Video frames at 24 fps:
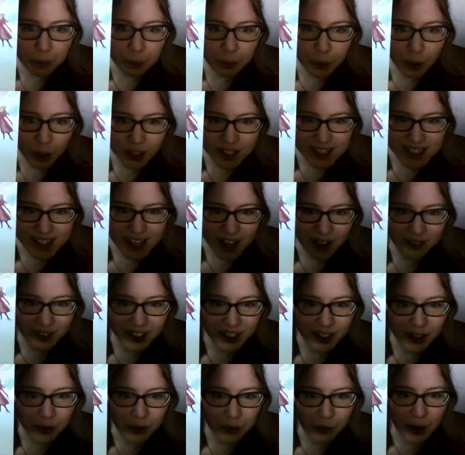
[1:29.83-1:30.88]
Book
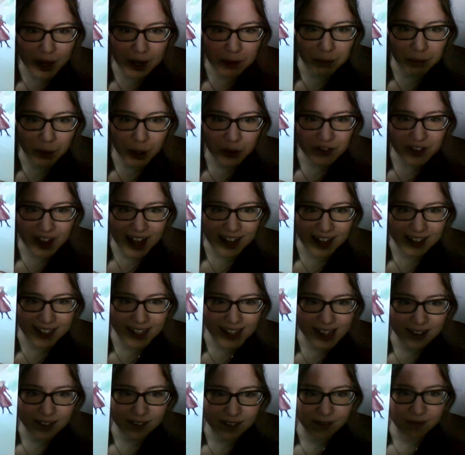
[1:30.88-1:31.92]
7, Rainbow Valley,